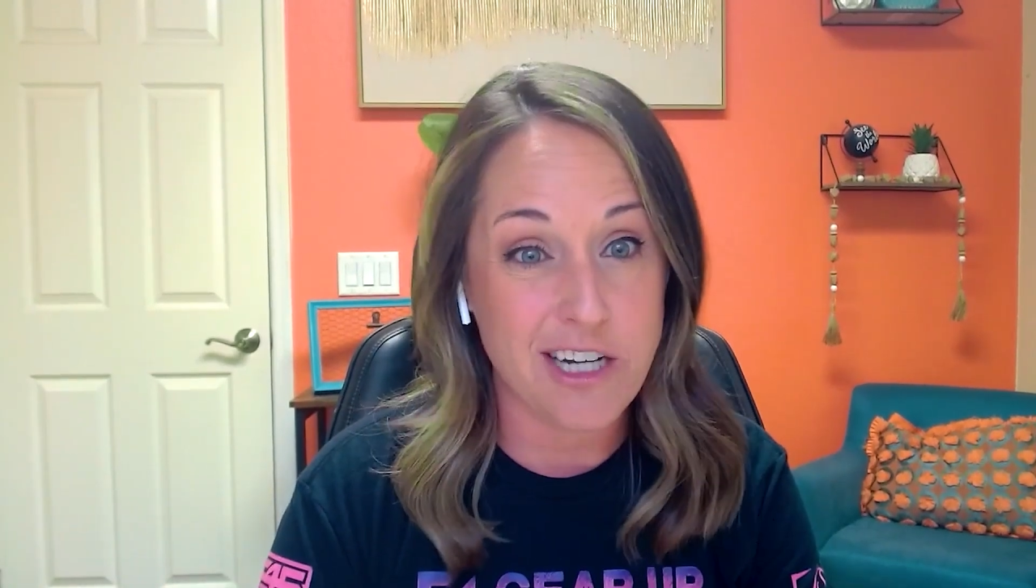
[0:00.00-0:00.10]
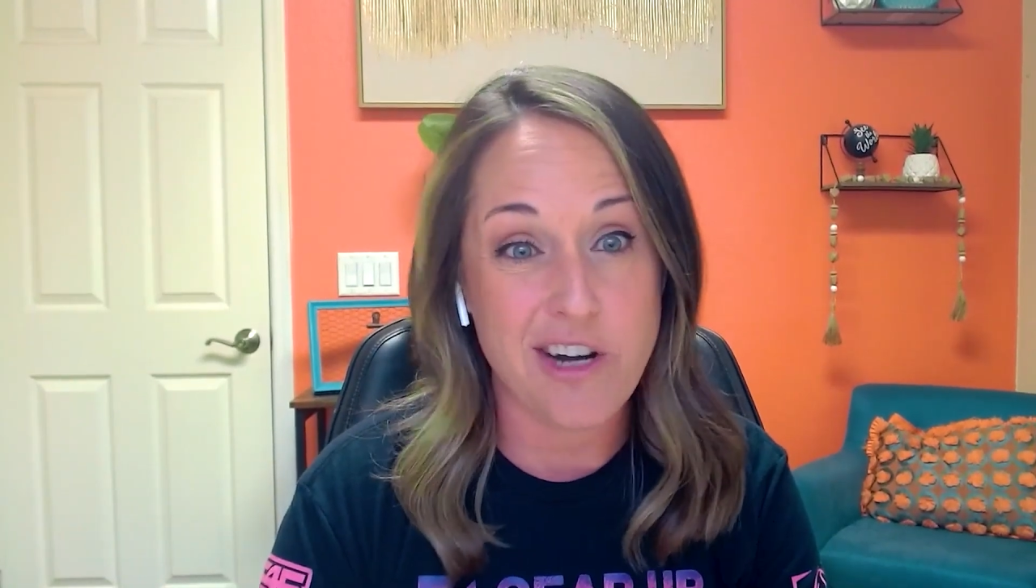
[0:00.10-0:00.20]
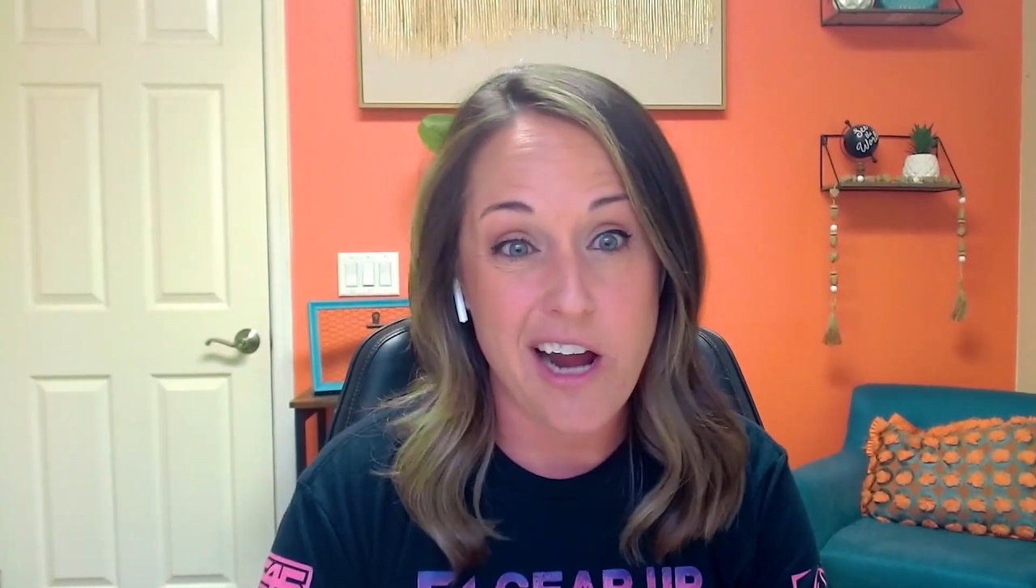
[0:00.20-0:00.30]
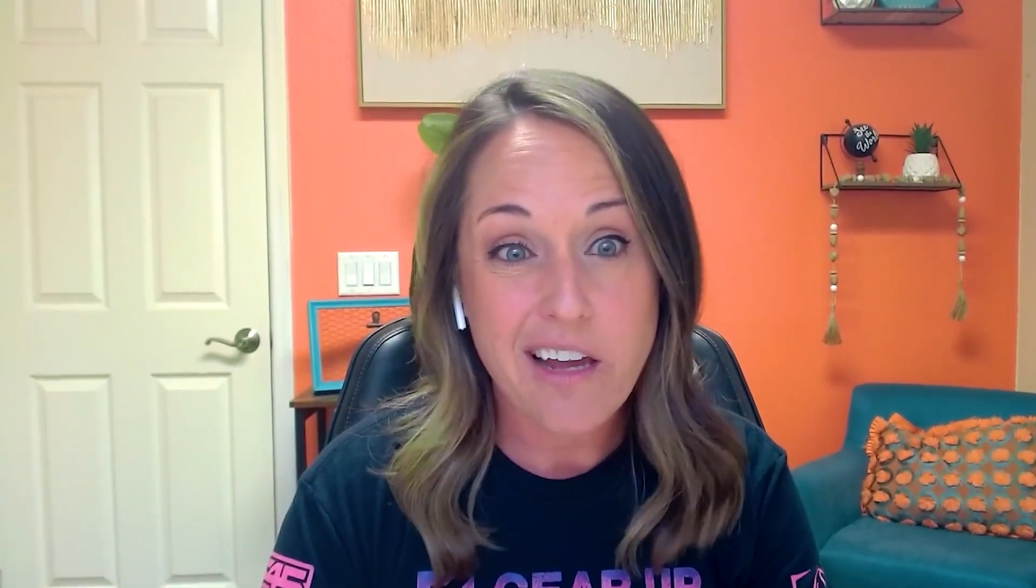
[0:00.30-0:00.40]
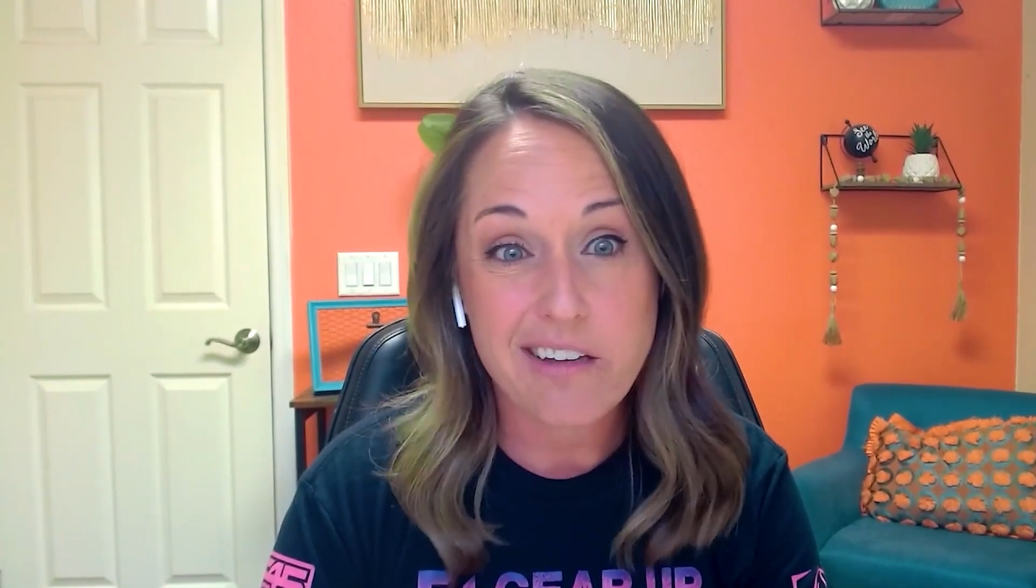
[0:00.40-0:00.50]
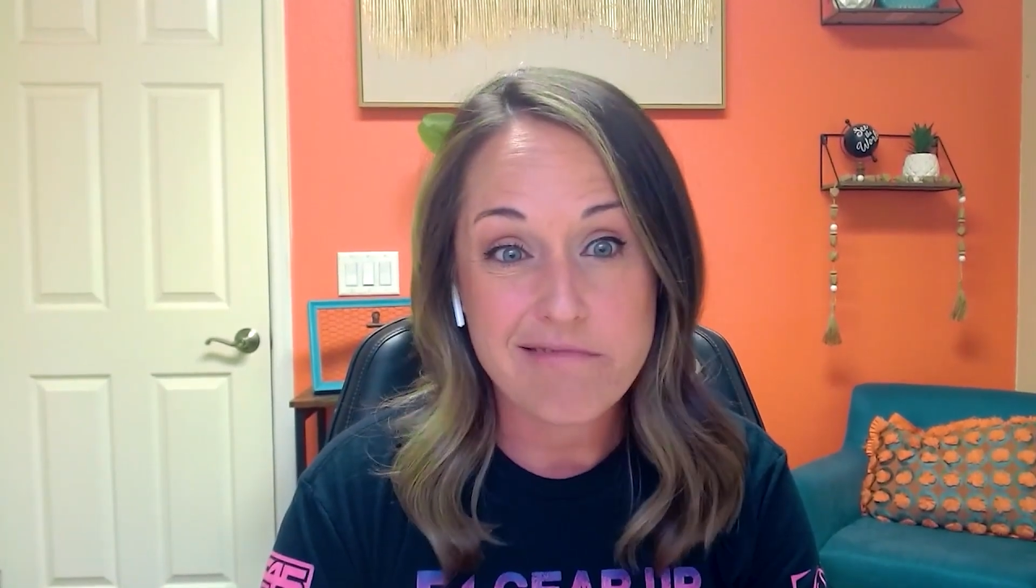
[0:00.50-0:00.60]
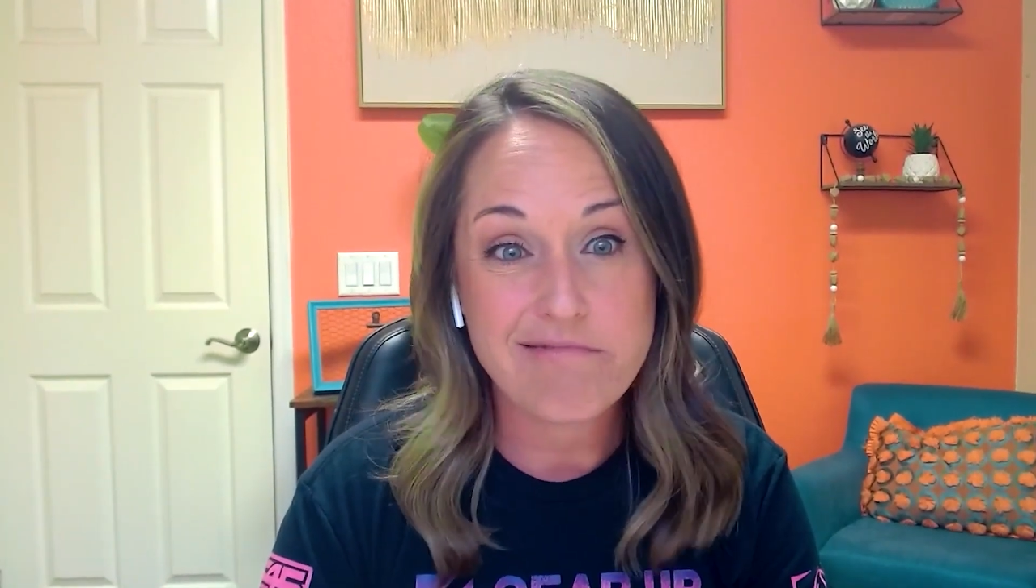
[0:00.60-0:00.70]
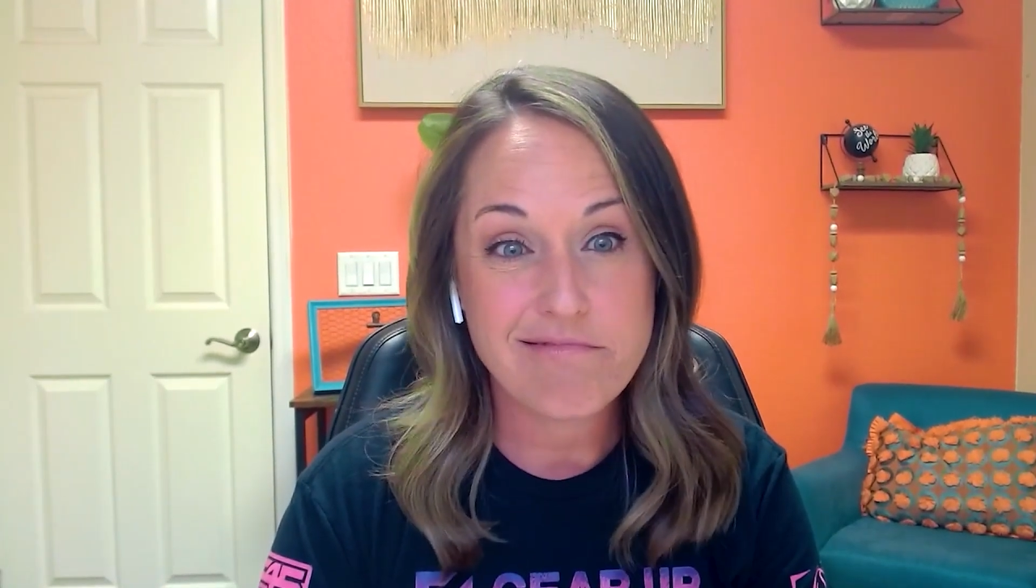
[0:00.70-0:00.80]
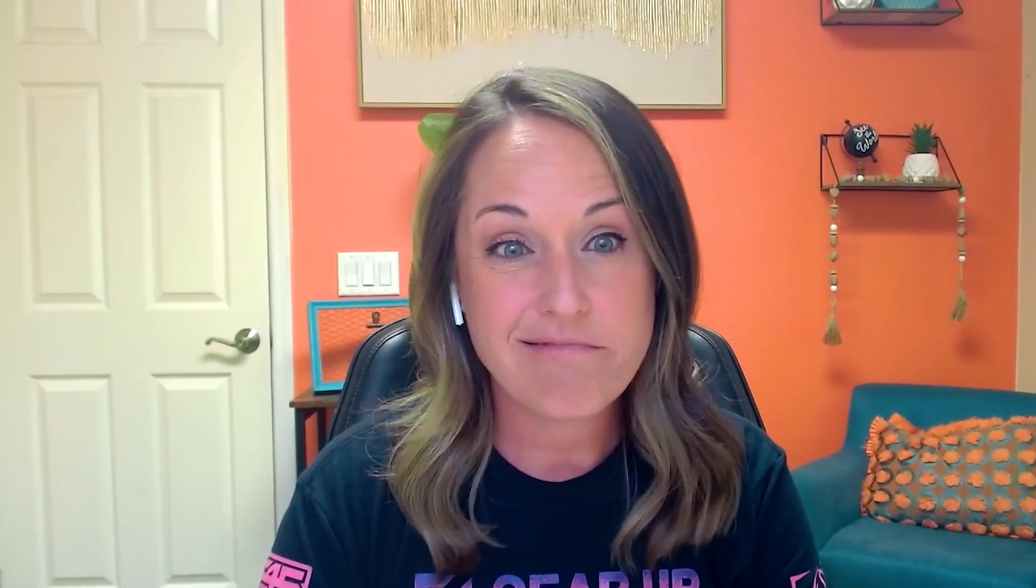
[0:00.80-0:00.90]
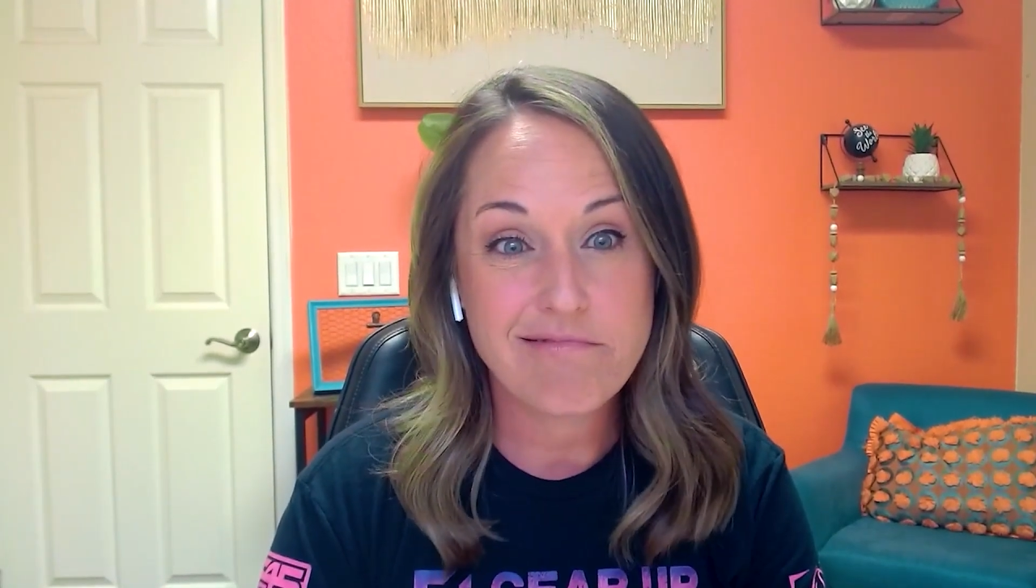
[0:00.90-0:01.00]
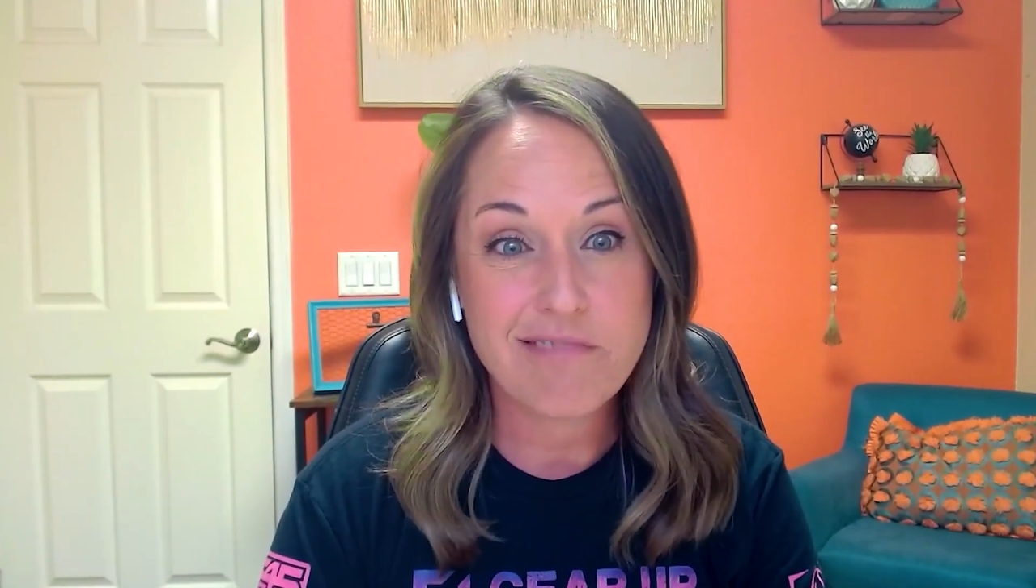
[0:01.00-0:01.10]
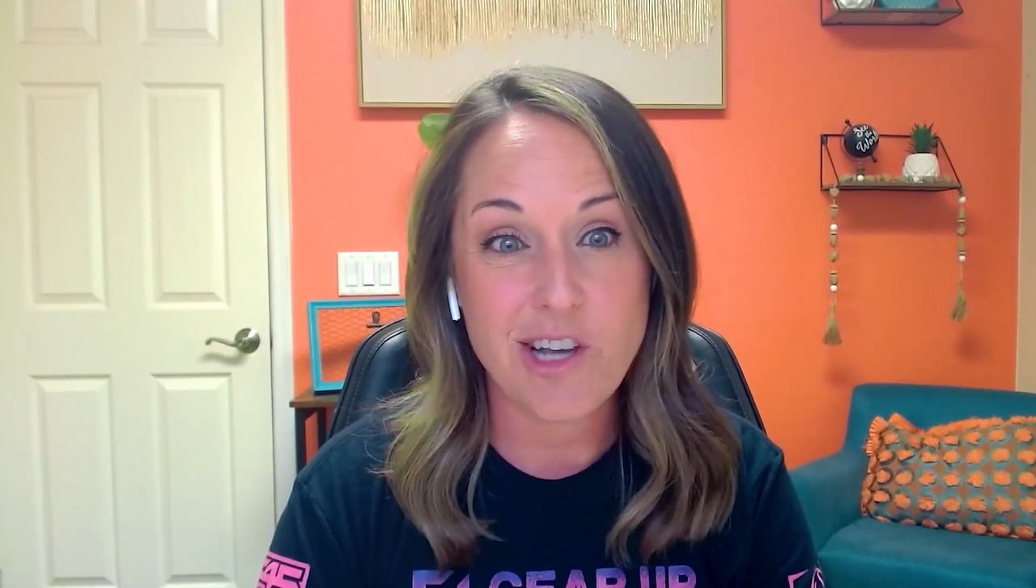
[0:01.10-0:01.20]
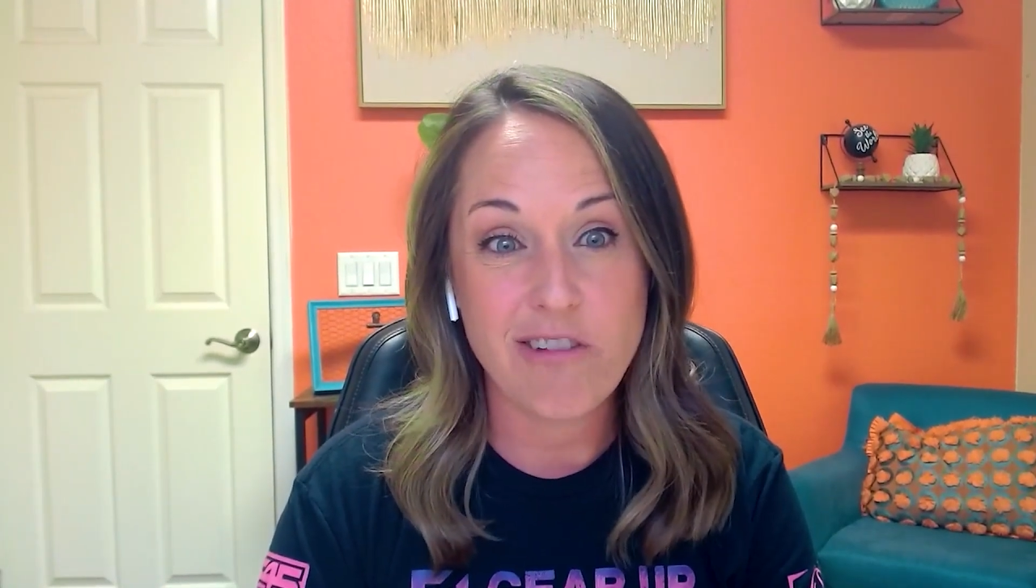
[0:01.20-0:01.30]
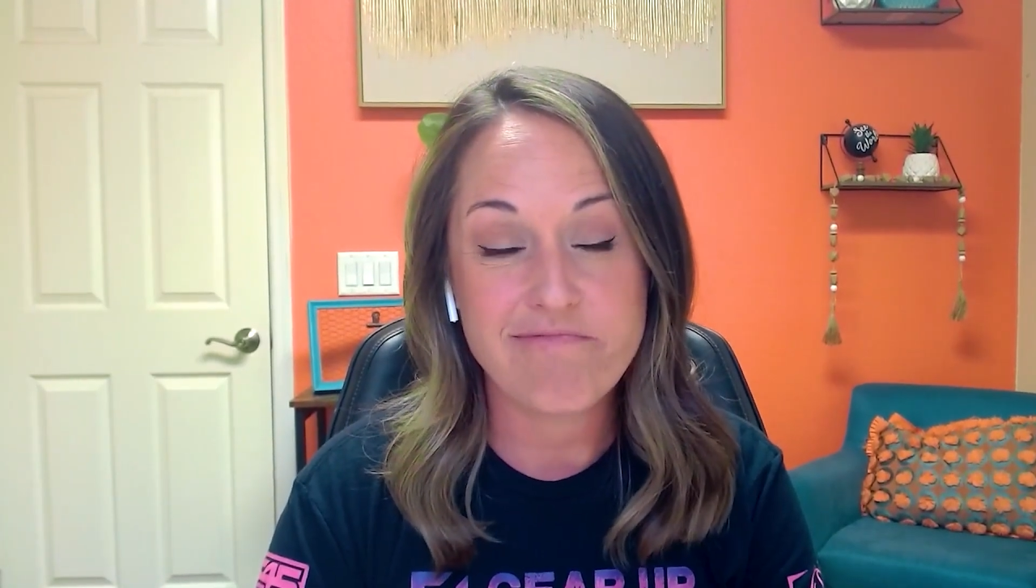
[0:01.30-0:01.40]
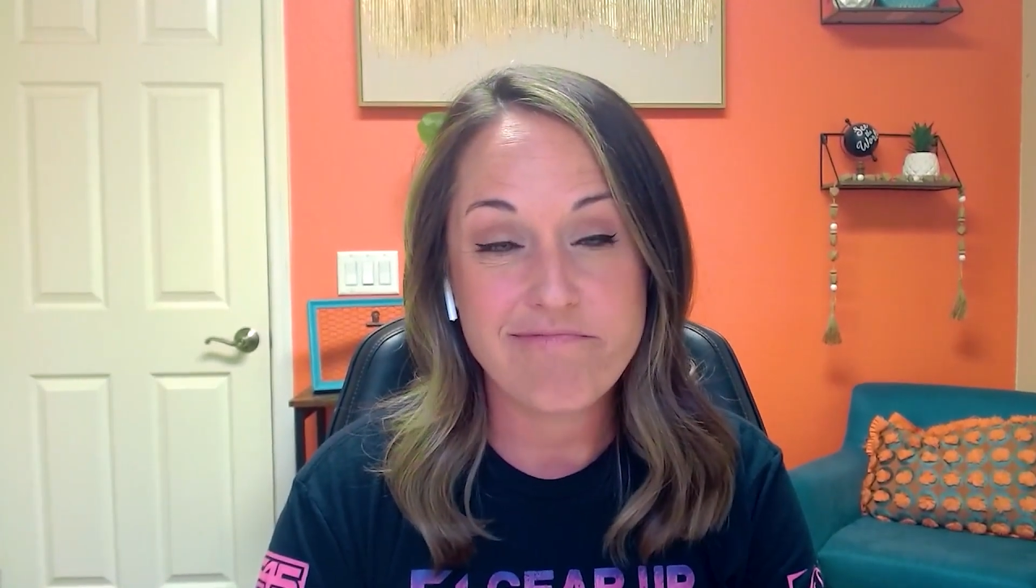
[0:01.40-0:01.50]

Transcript: track. So,